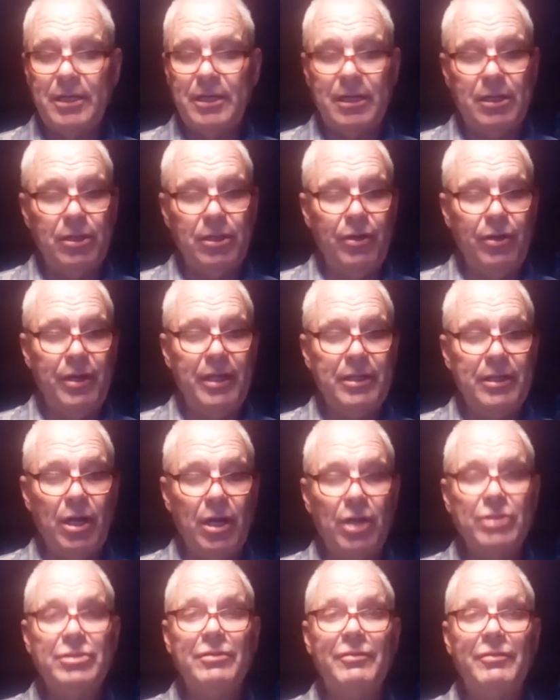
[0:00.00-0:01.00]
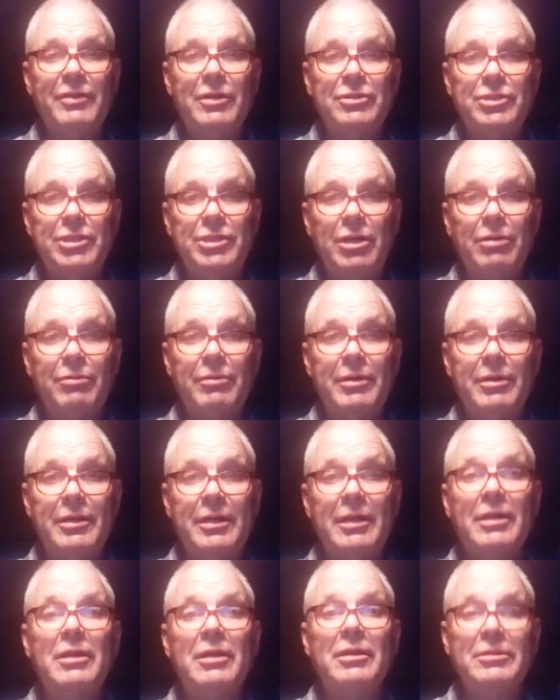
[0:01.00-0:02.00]
including those of their children,
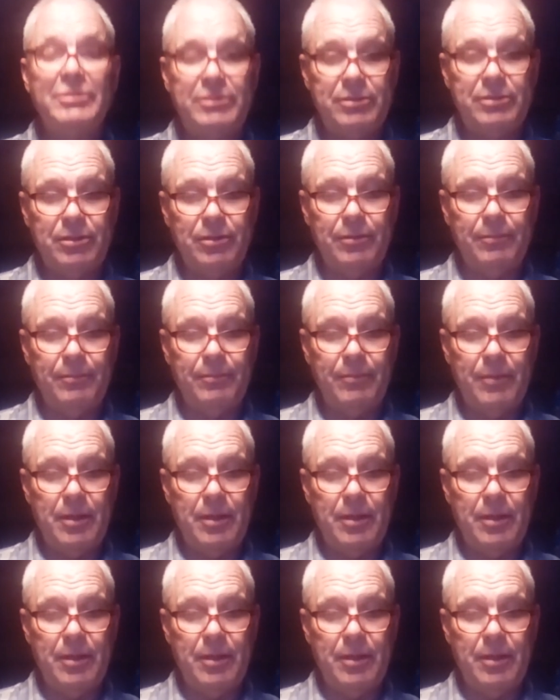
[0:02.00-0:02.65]
consume.